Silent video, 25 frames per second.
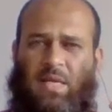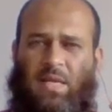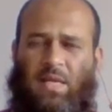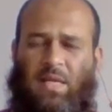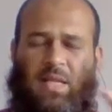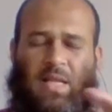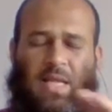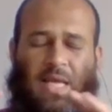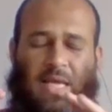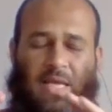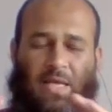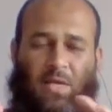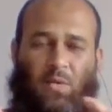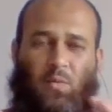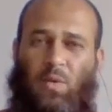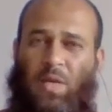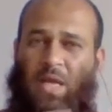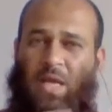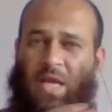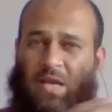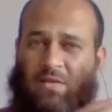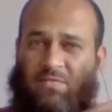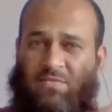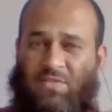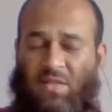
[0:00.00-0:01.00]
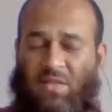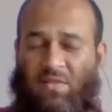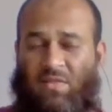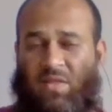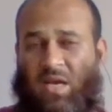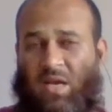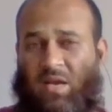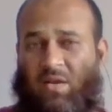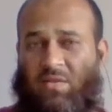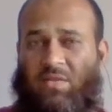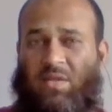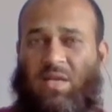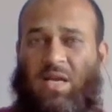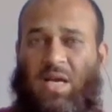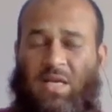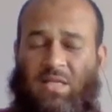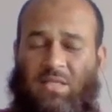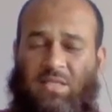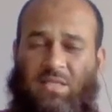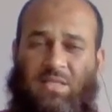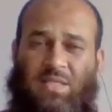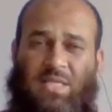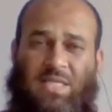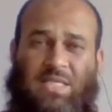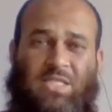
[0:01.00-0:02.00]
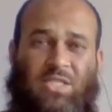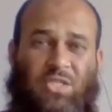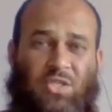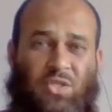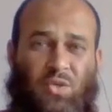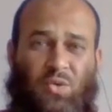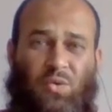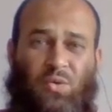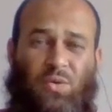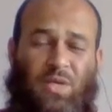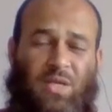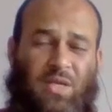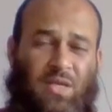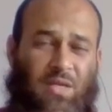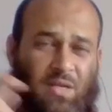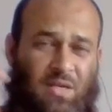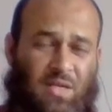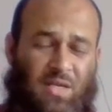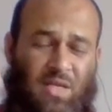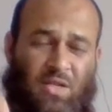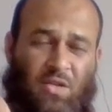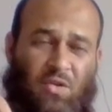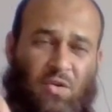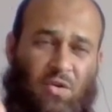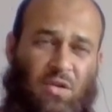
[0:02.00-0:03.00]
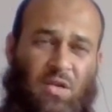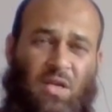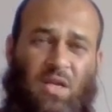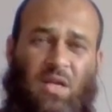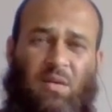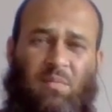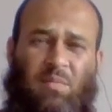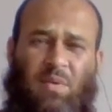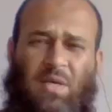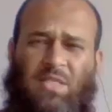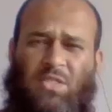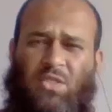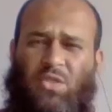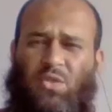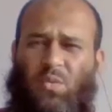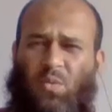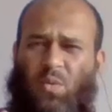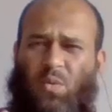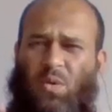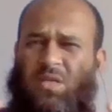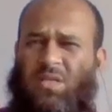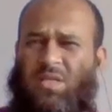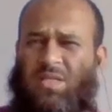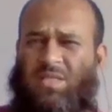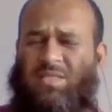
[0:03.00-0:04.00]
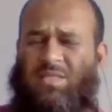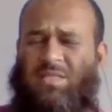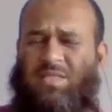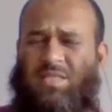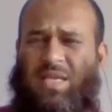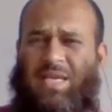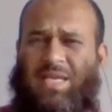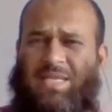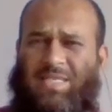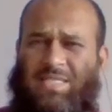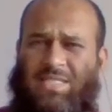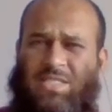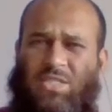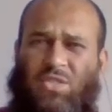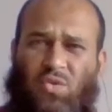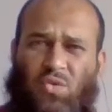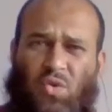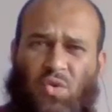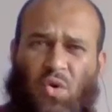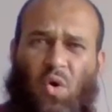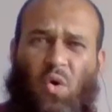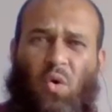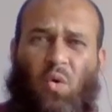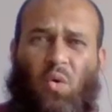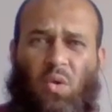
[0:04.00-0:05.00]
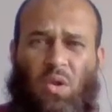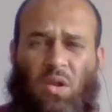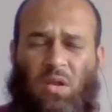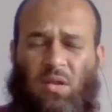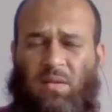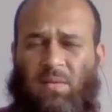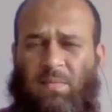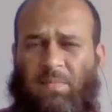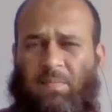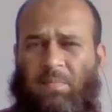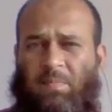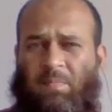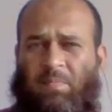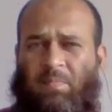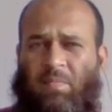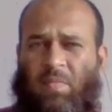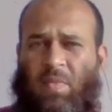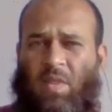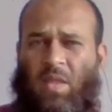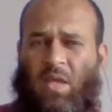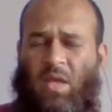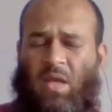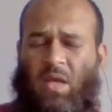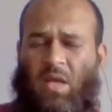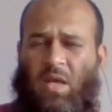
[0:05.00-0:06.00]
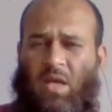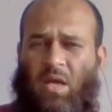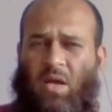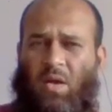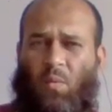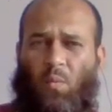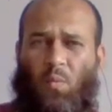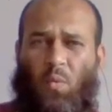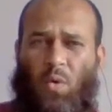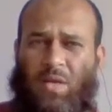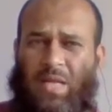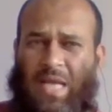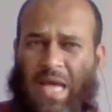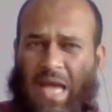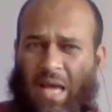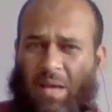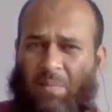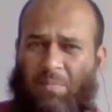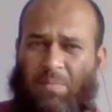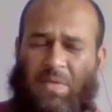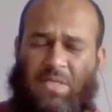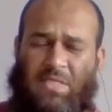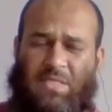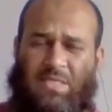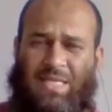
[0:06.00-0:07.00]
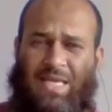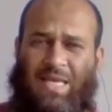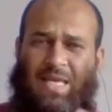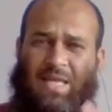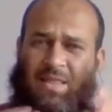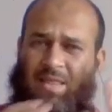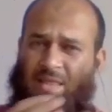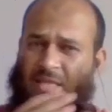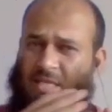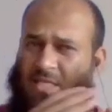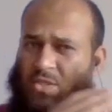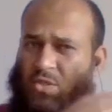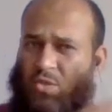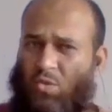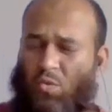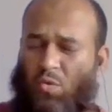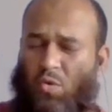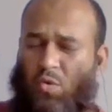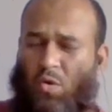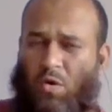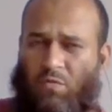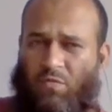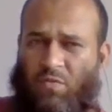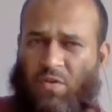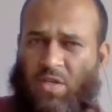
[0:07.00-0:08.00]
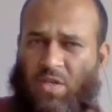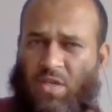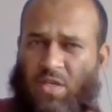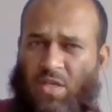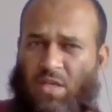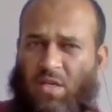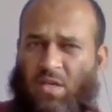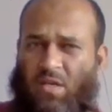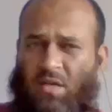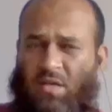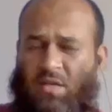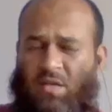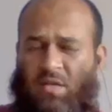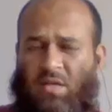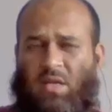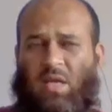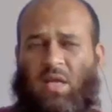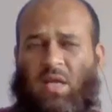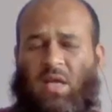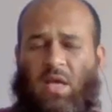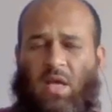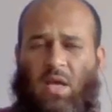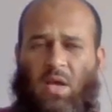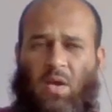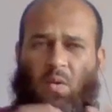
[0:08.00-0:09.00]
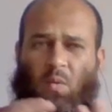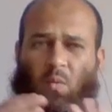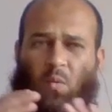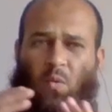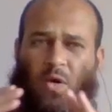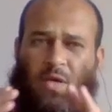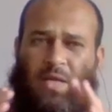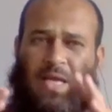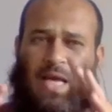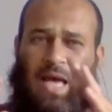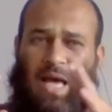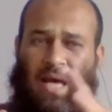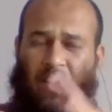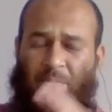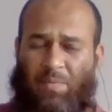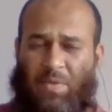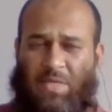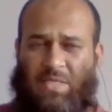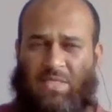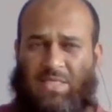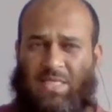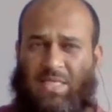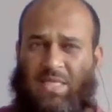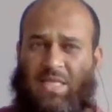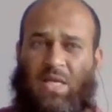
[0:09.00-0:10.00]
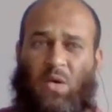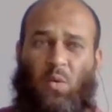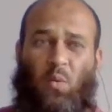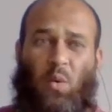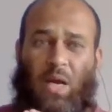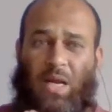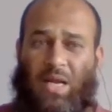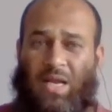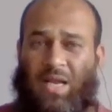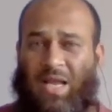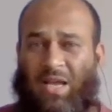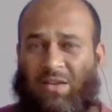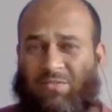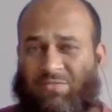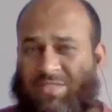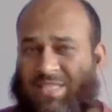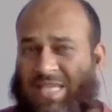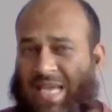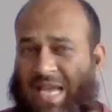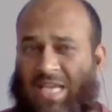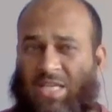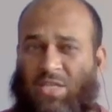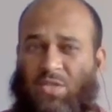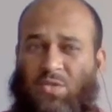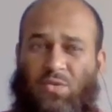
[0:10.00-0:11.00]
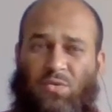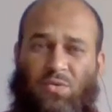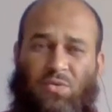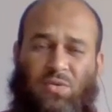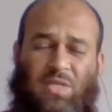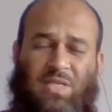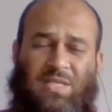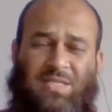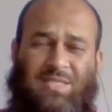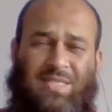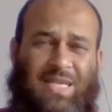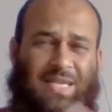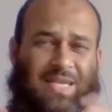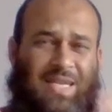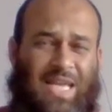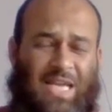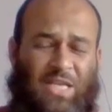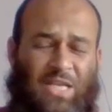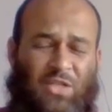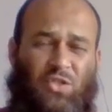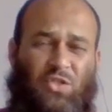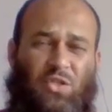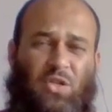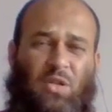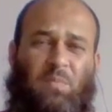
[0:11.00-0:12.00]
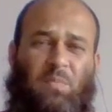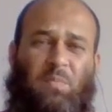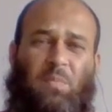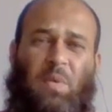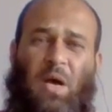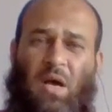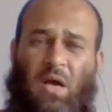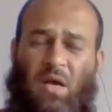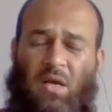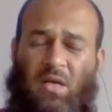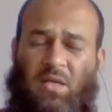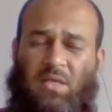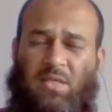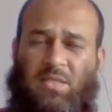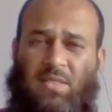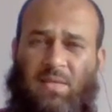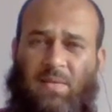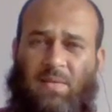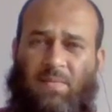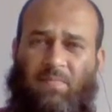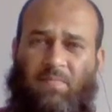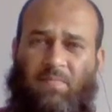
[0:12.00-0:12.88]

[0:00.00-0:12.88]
Like we have Siddharth Garden and Zoo here in Aurangabad. So what is its role? What happens in the zoo over here? What happens in the wildlife sanctuaries and national parks?